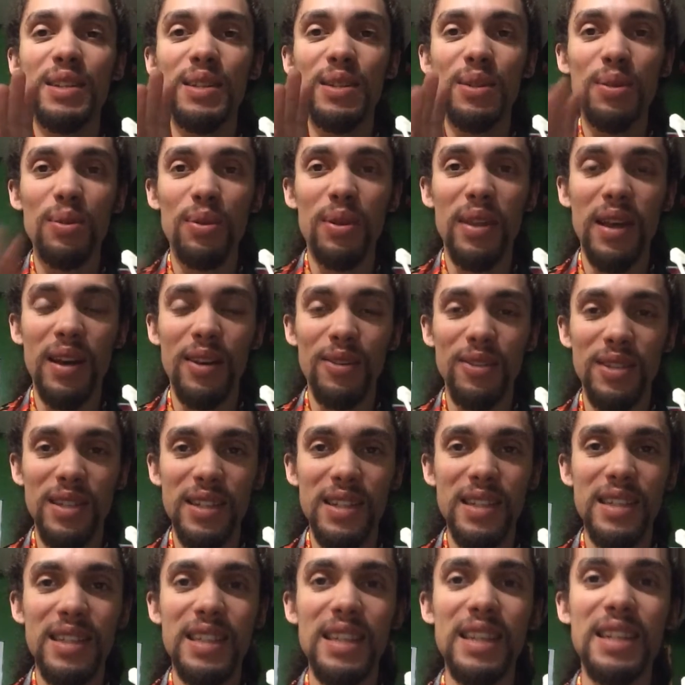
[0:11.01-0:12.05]

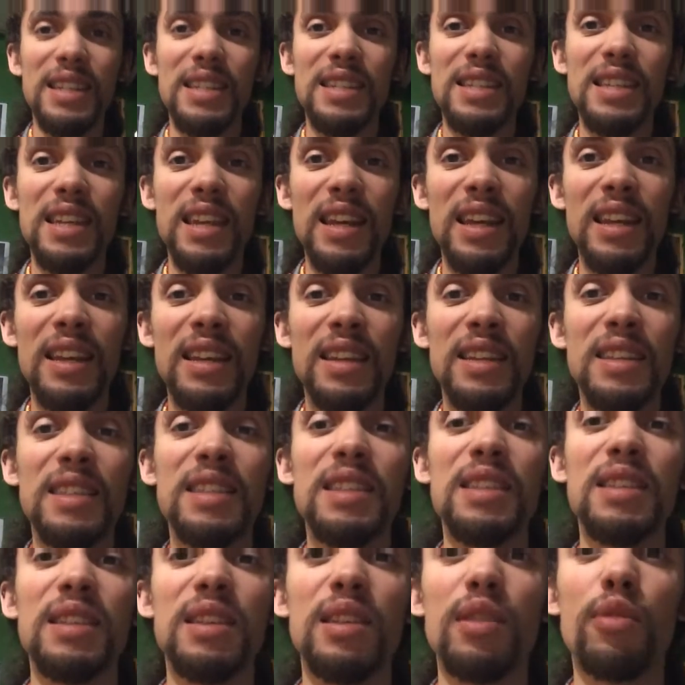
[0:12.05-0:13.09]
2016.
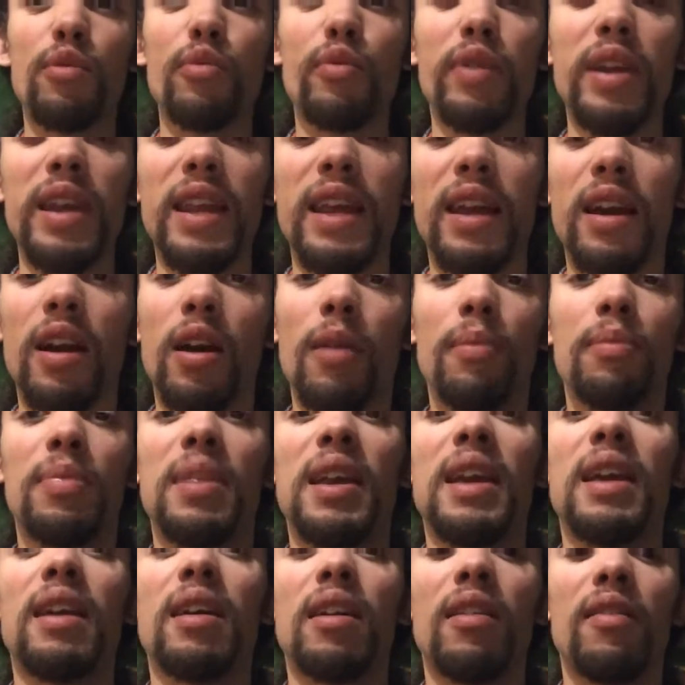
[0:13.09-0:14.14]
This is the reading
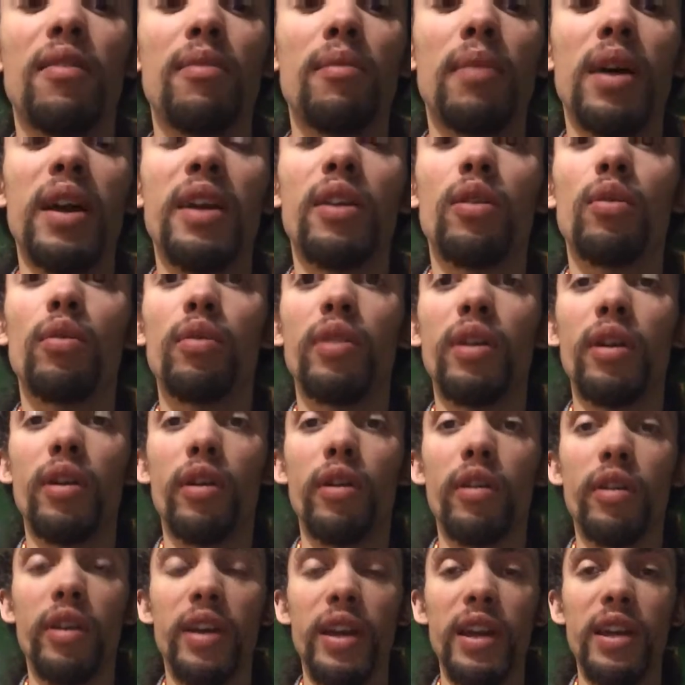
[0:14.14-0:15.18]
update of Michael the
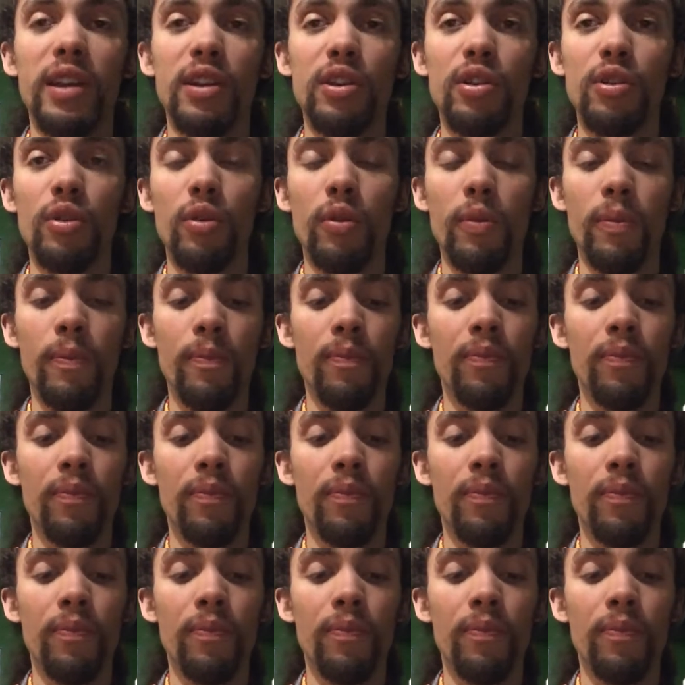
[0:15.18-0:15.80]
Archangel.